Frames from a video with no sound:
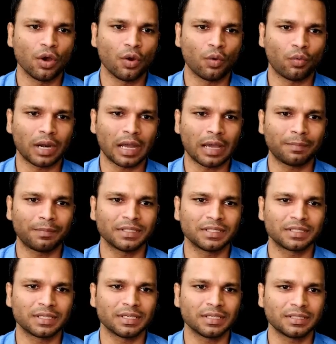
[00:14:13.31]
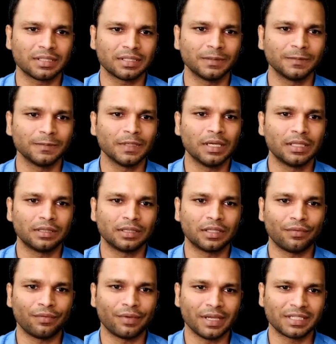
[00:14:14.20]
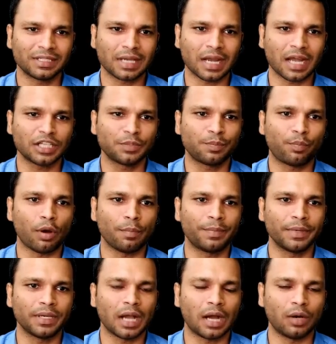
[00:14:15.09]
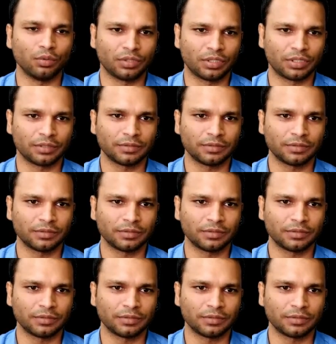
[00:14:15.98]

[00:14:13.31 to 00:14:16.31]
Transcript: what happens is the vein starts popping out.